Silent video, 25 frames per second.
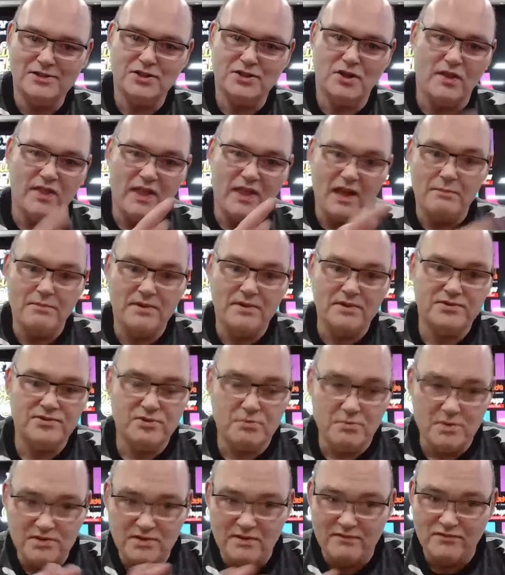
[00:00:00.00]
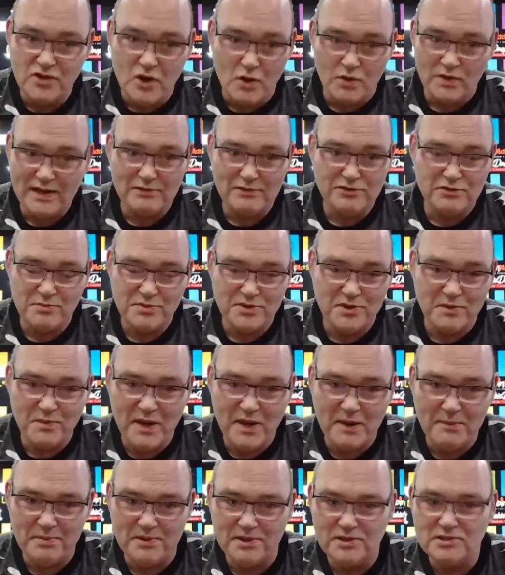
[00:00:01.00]
So there'll be no doubt some of the
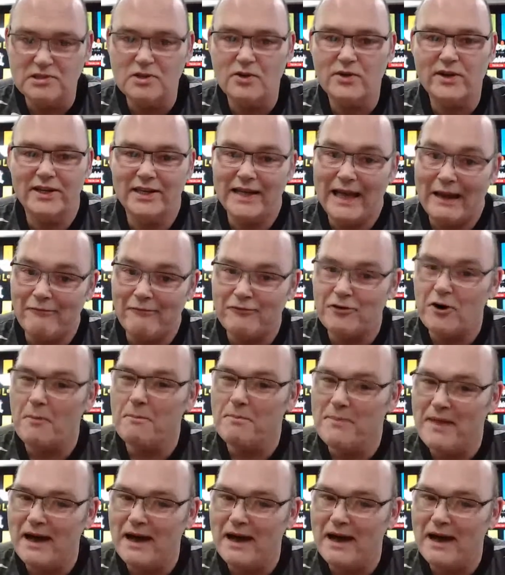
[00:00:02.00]
people that's looking are from